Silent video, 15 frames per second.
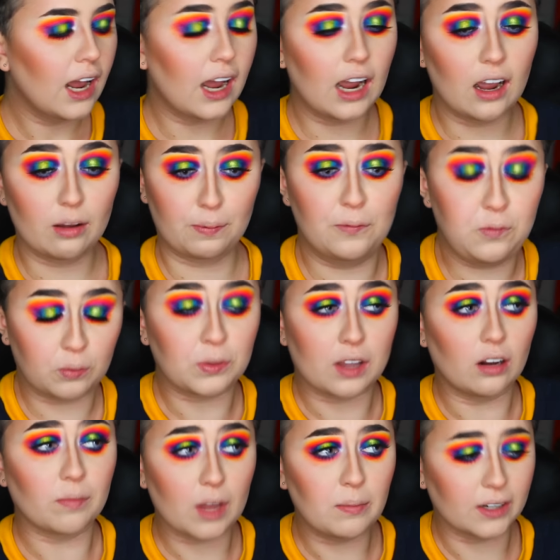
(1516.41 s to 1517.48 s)

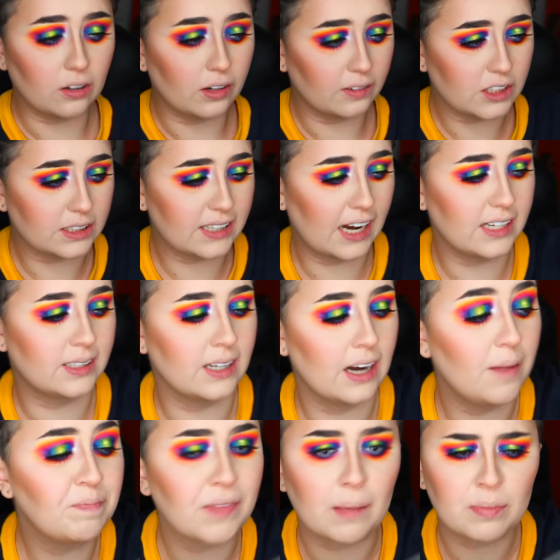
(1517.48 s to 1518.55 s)
Oh my god, I just tasted
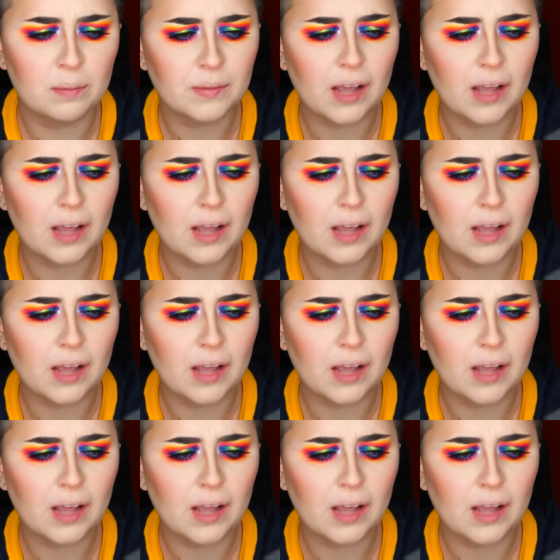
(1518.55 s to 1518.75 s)
it.